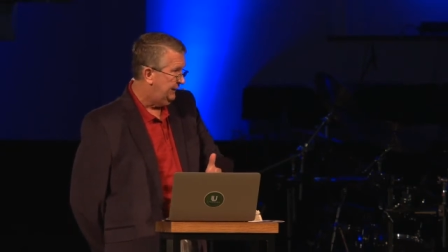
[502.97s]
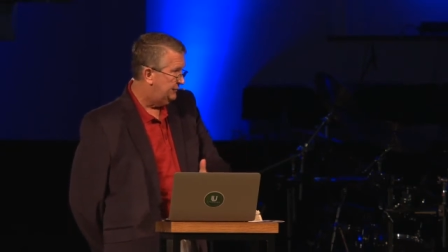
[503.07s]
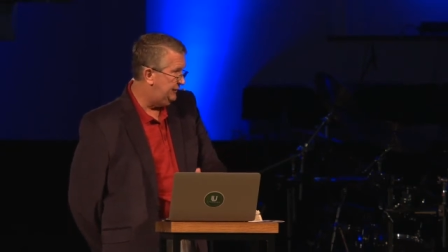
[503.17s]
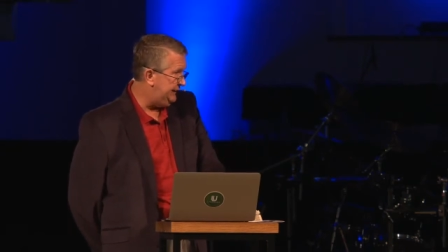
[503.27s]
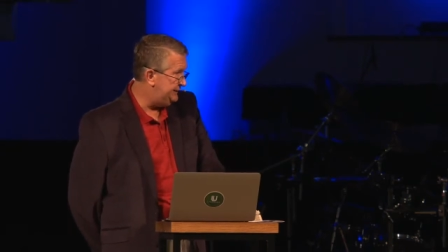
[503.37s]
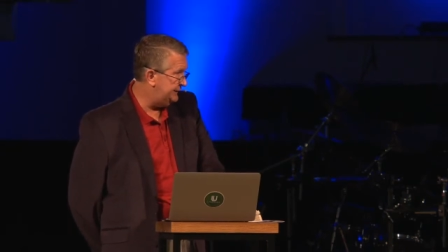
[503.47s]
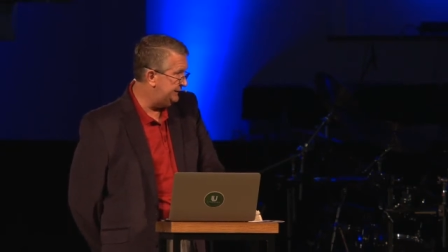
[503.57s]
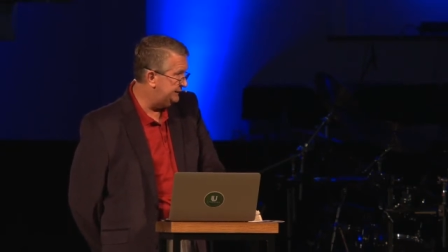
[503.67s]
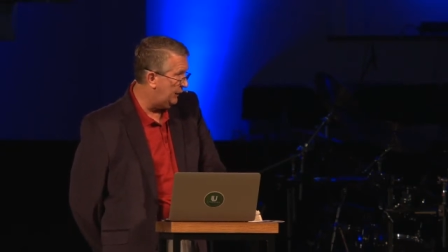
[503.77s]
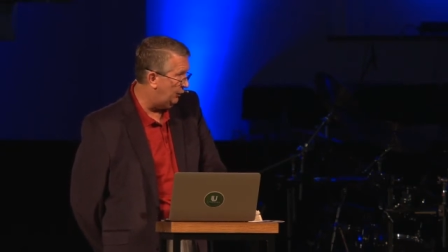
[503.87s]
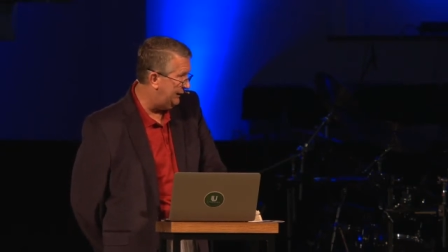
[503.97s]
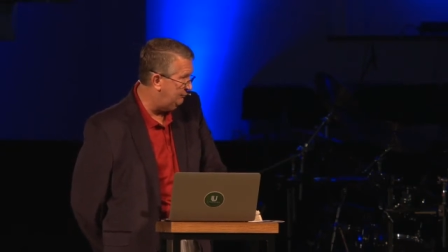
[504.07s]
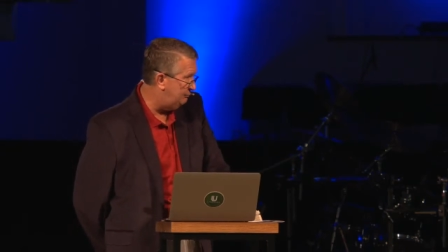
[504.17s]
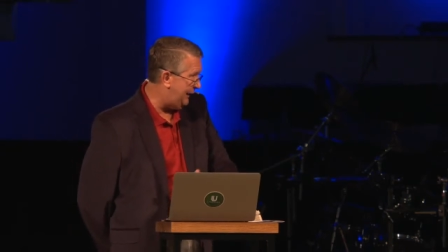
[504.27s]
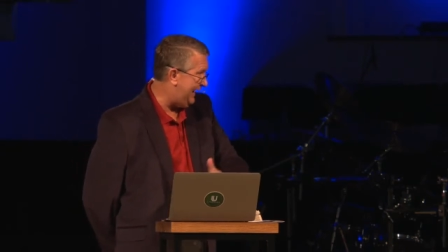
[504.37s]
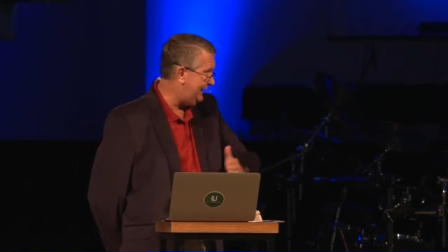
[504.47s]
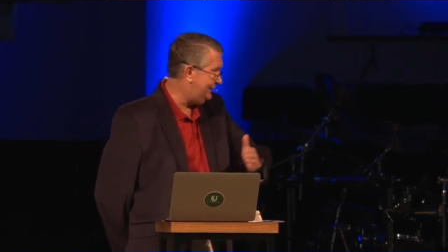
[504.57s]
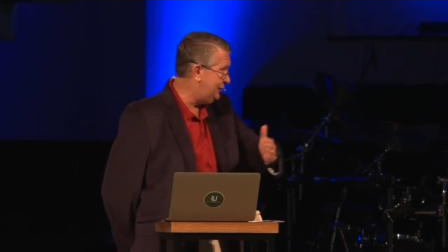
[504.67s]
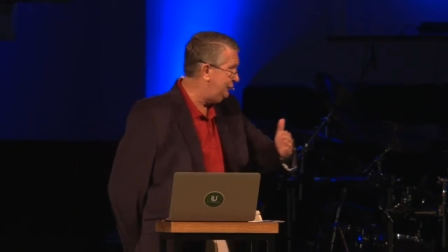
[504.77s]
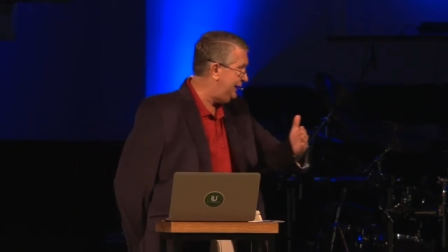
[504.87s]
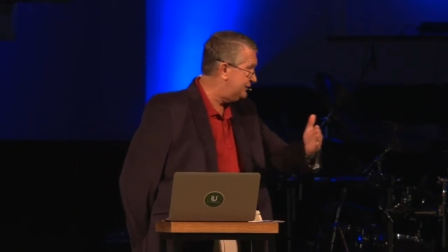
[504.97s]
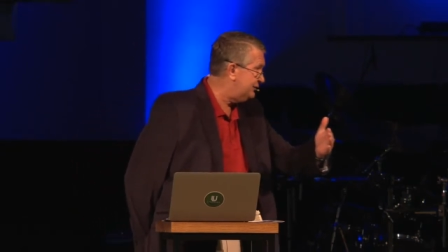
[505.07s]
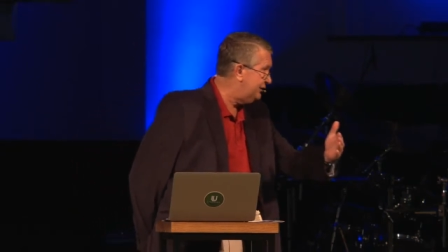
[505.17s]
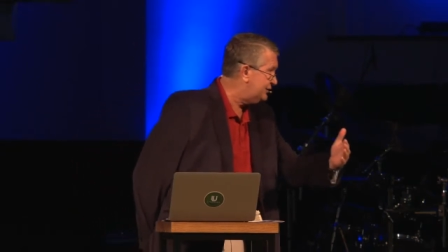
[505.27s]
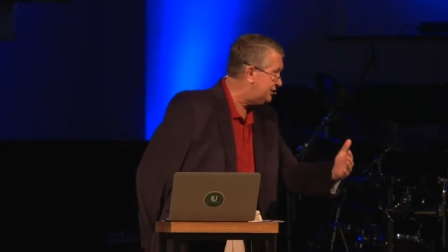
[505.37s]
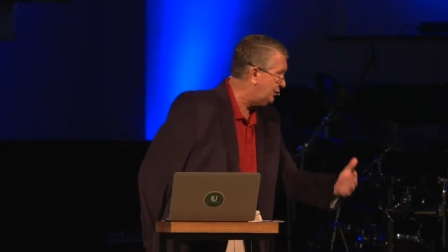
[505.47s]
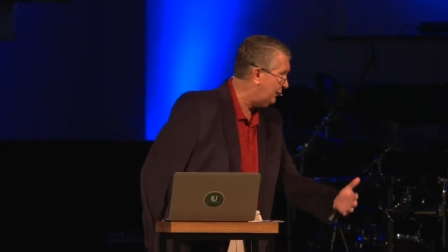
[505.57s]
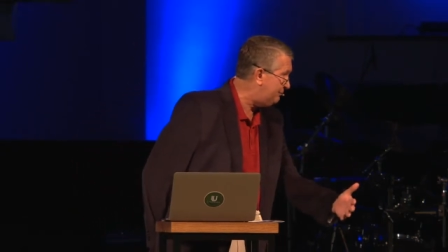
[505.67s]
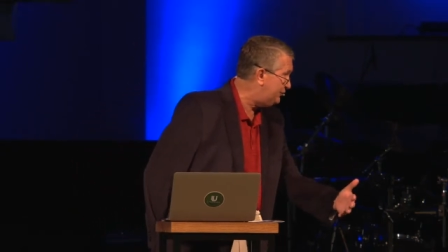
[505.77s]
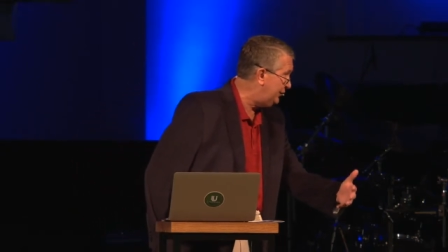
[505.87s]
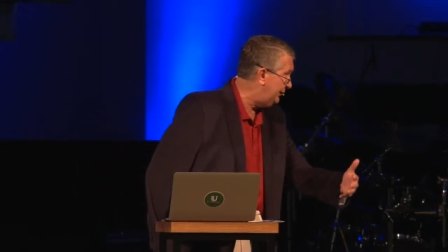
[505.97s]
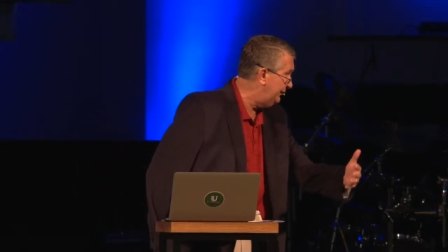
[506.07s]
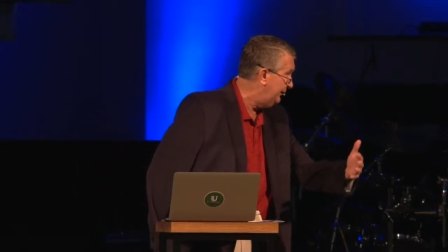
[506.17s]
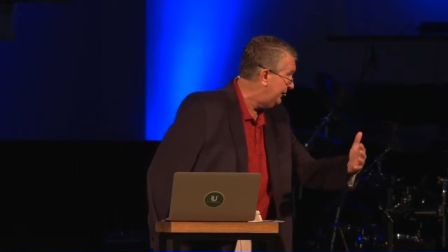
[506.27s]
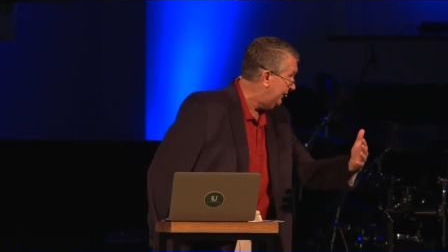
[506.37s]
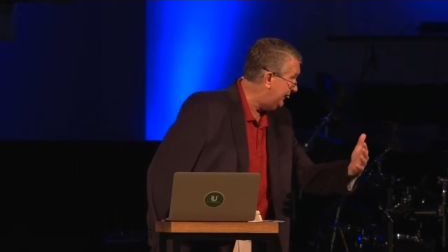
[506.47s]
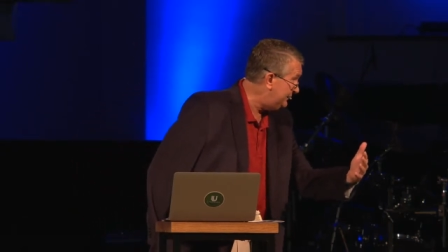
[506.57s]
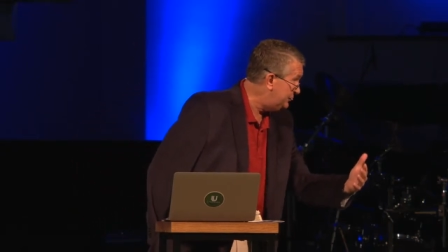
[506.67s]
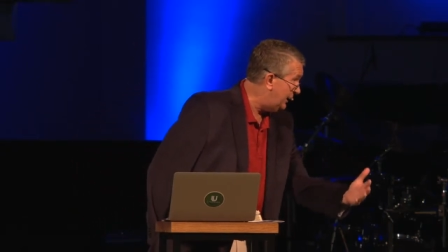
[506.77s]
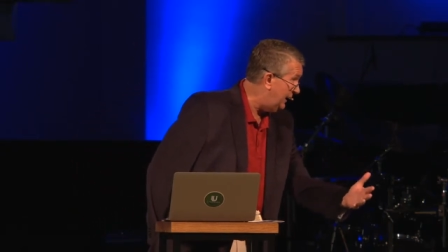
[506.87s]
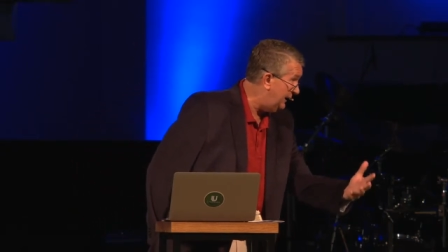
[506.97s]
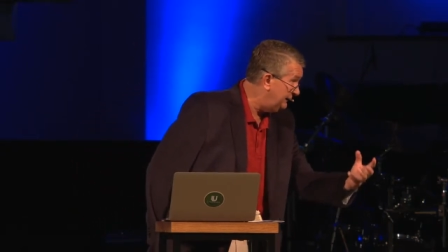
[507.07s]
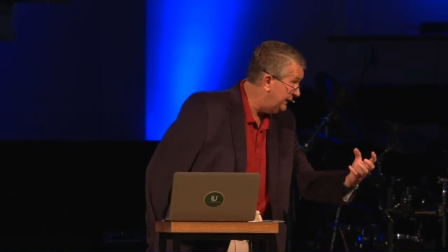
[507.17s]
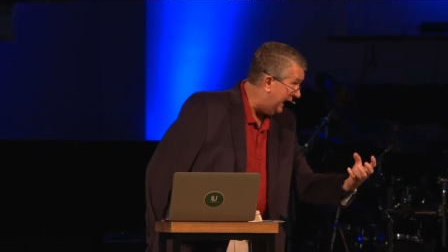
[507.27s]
Jesus is going back to his description that John,